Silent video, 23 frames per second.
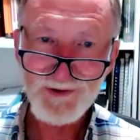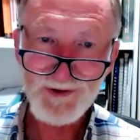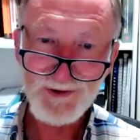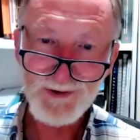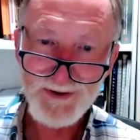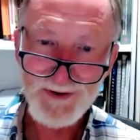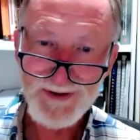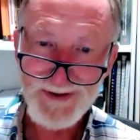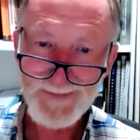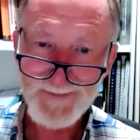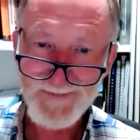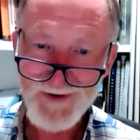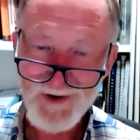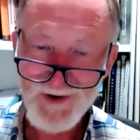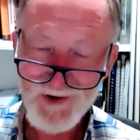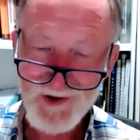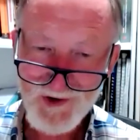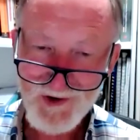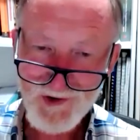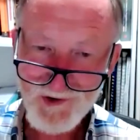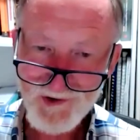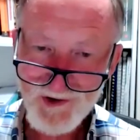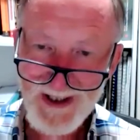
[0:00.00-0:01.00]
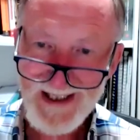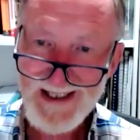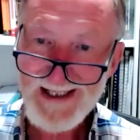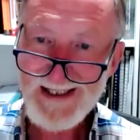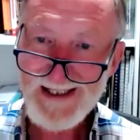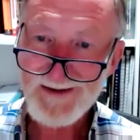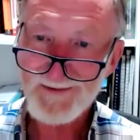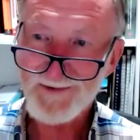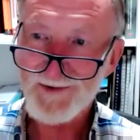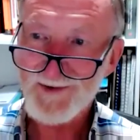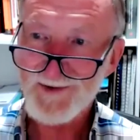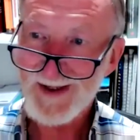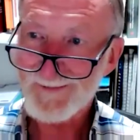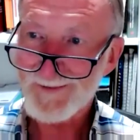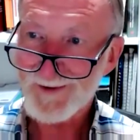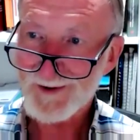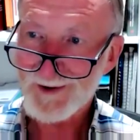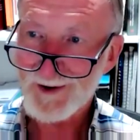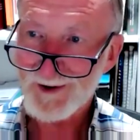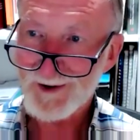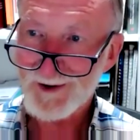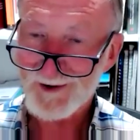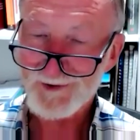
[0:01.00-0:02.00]
to a different strain of
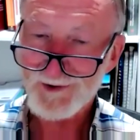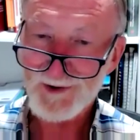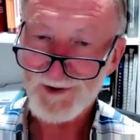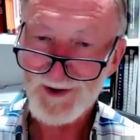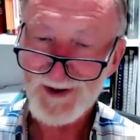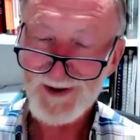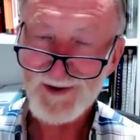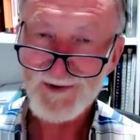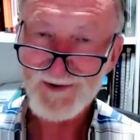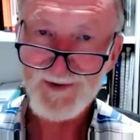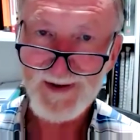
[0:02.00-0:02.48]
Staphylococcus aureus